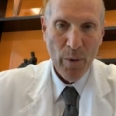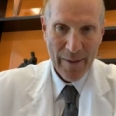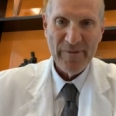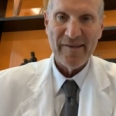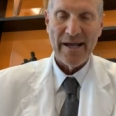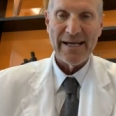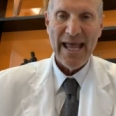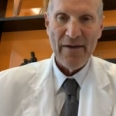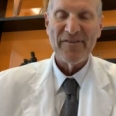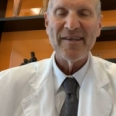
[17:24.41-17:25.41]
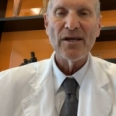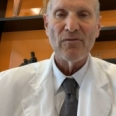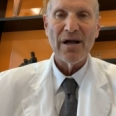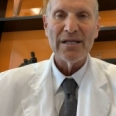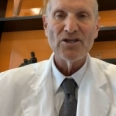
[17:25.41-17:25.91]
website,
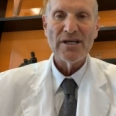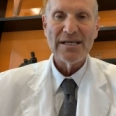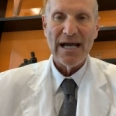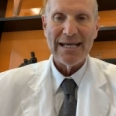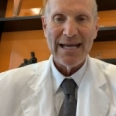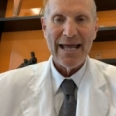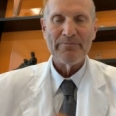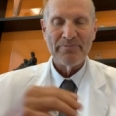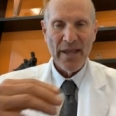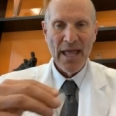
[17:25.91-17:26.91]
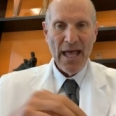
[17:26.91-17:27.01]
fcneurology.net,